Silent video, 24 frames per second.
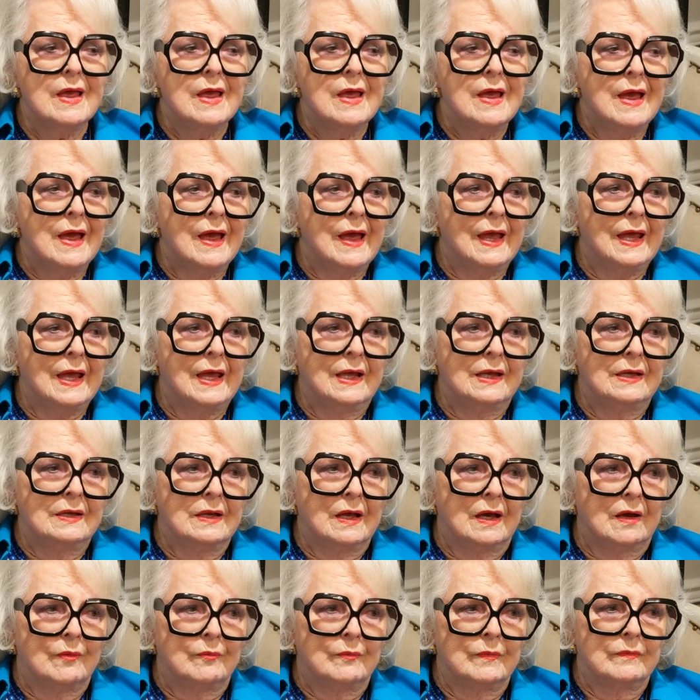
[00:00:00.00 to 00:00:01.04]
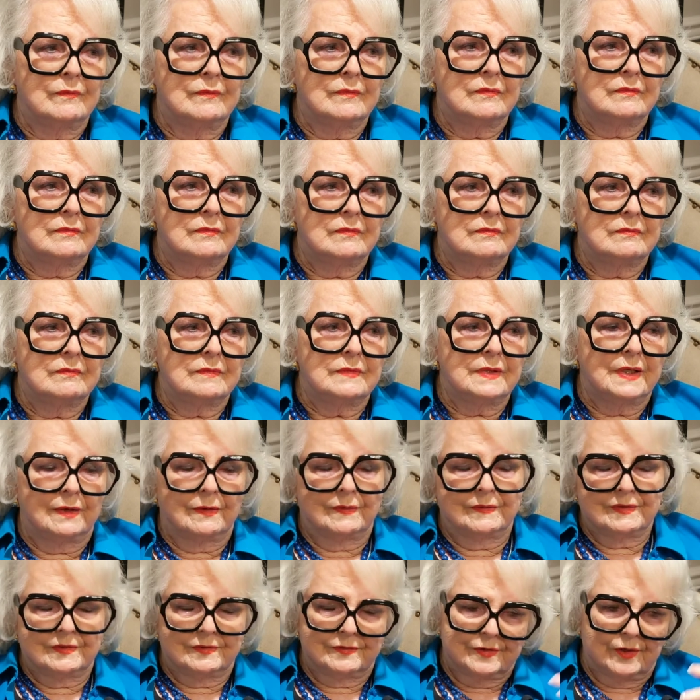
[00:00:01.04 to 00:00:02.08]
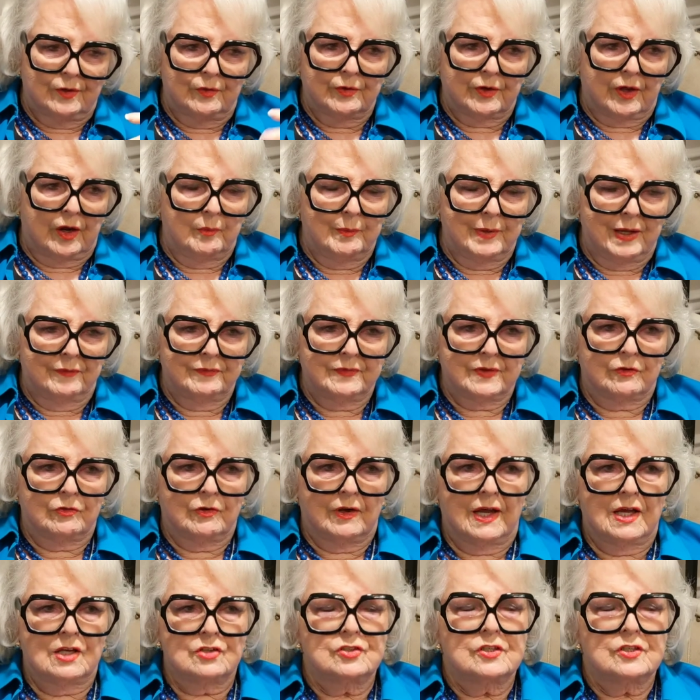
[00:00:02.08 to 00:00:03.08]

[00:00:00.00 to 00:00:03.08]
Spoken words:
And told all about the crash.